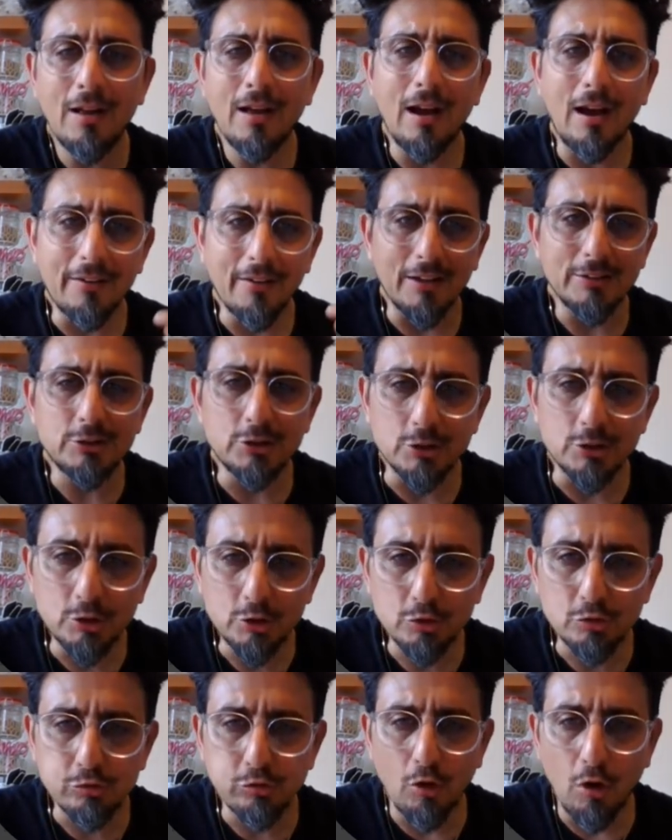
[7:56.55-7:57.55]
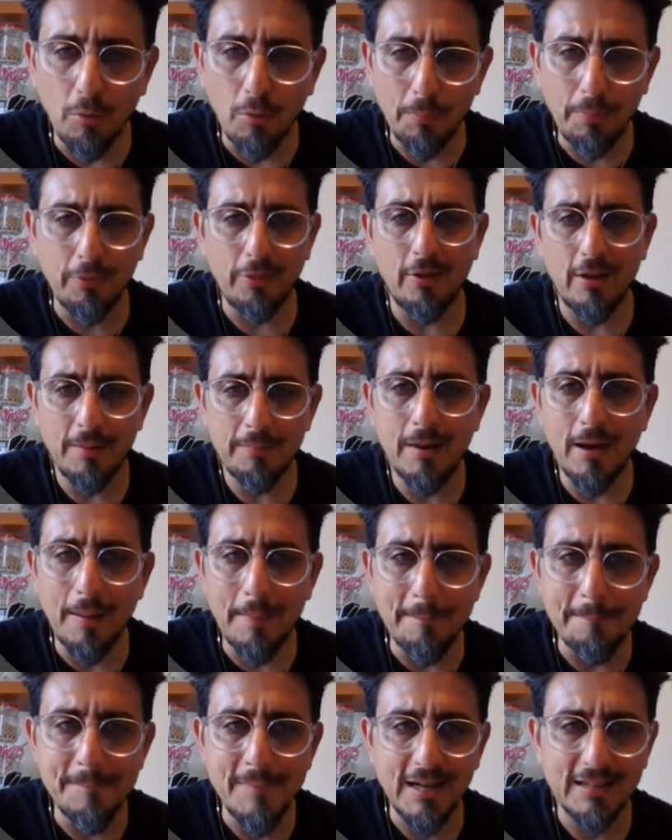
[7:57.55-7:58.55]
and I just drop them a
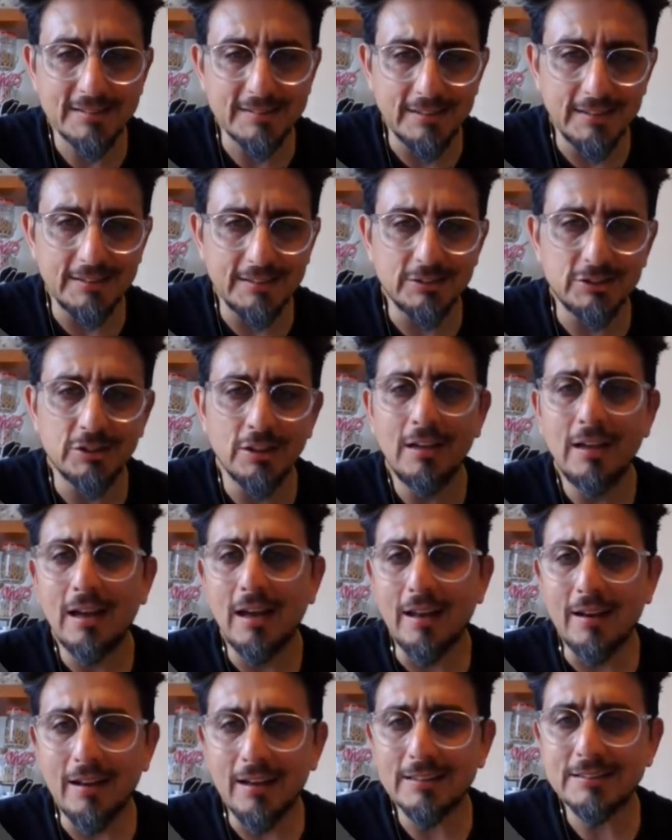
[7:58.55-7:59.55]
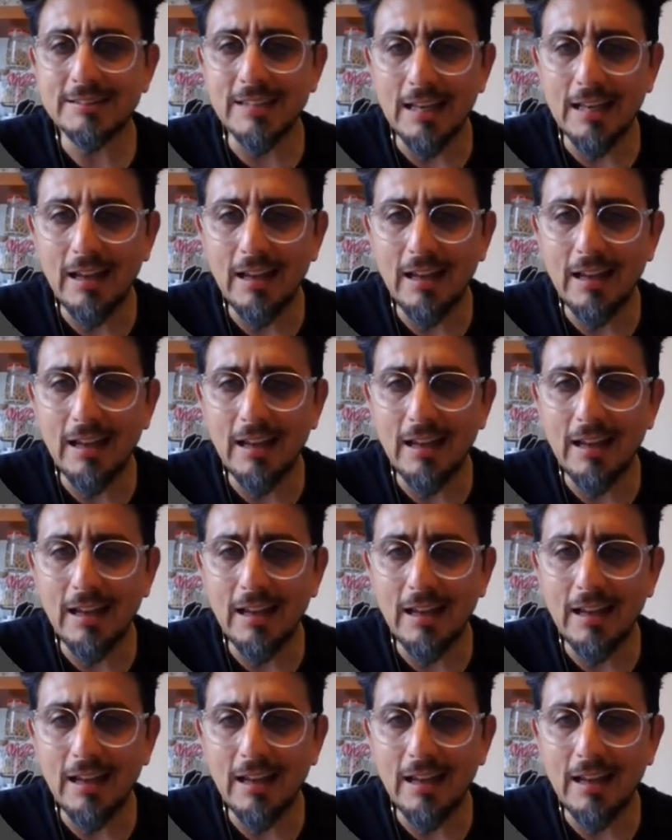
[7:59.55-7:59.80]
message. And I say,